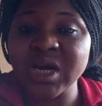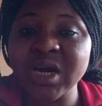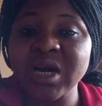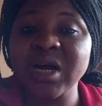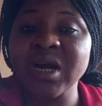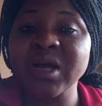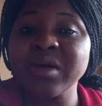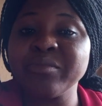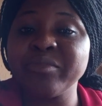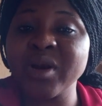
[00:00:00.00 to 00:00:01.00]
are
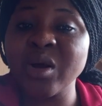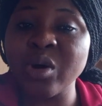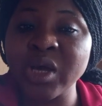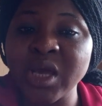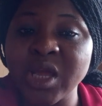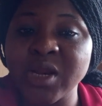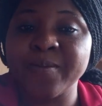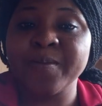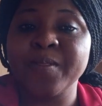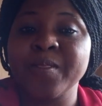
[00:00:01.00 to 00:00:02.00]
employing